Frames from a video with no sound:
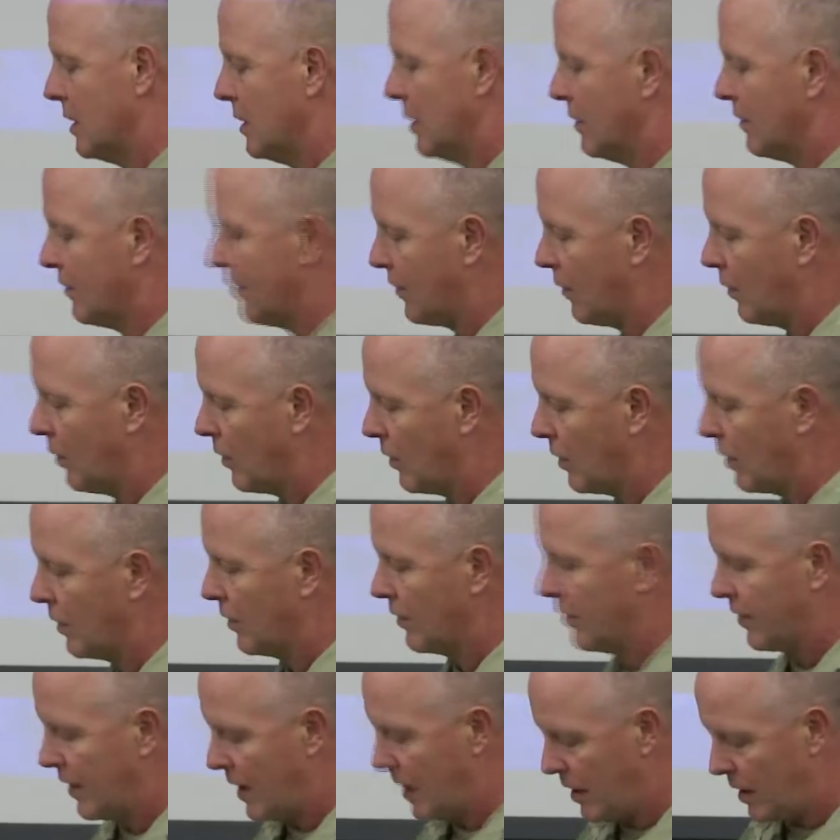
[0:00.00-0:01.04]
for
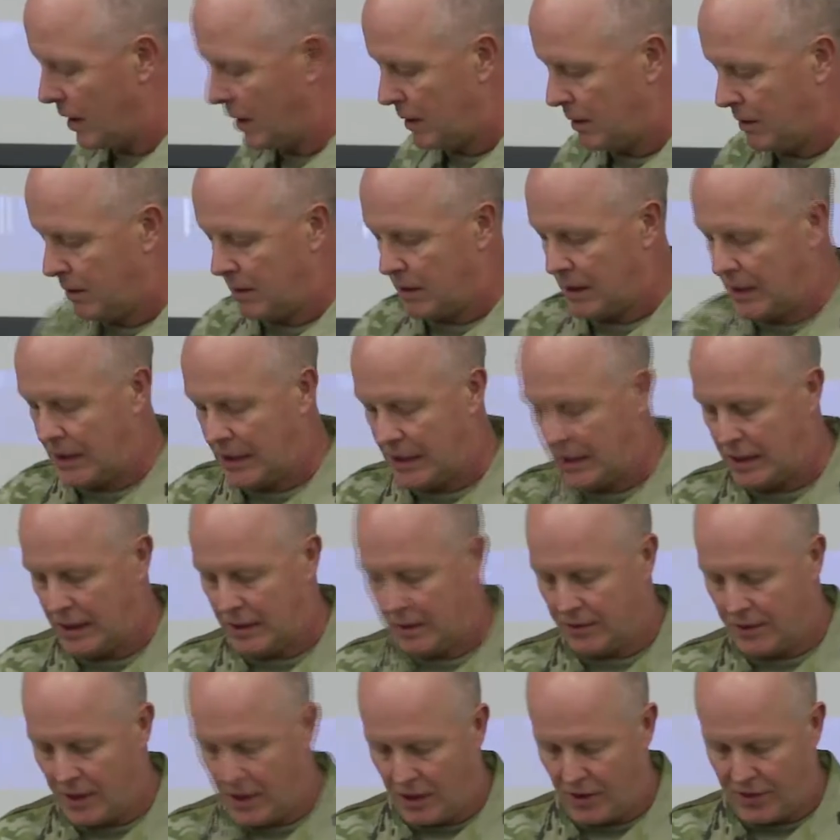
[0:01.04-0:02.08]

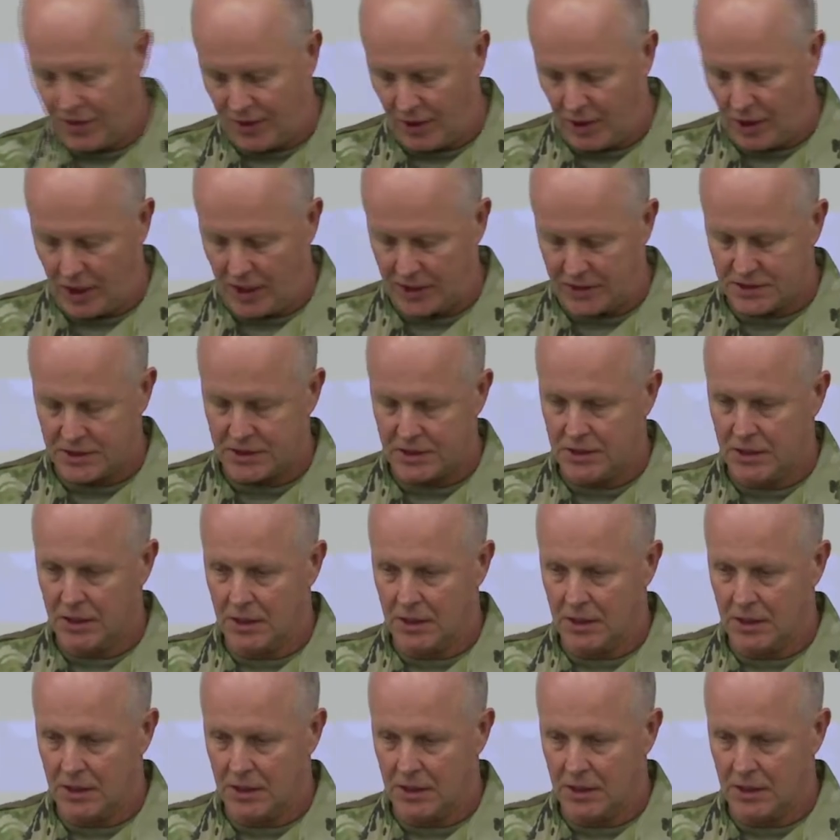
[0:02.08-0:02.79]
their thoughts.